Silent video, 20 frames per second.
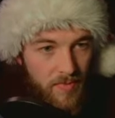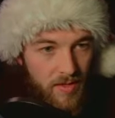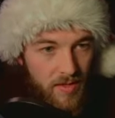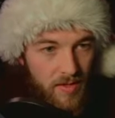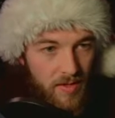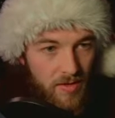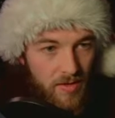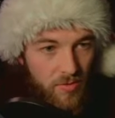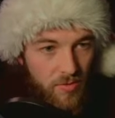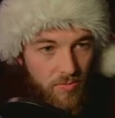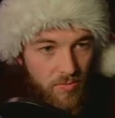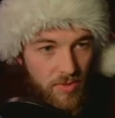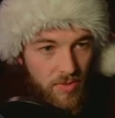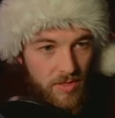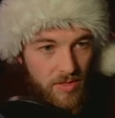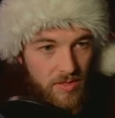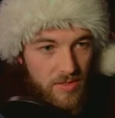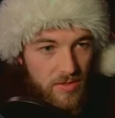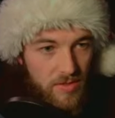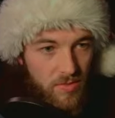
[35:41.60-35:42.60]
and do
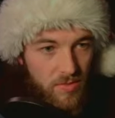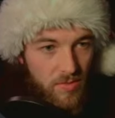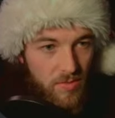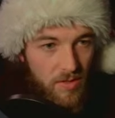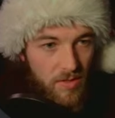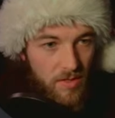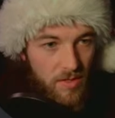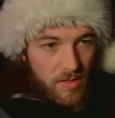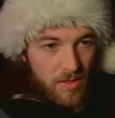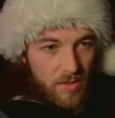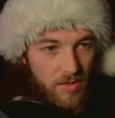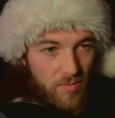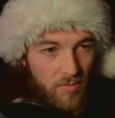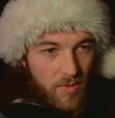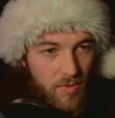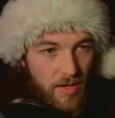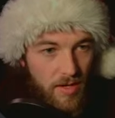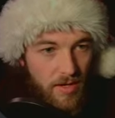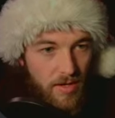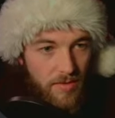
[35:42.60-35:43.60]
plus
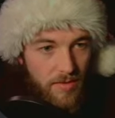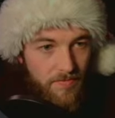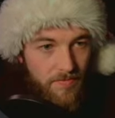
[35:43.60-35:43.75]
yi.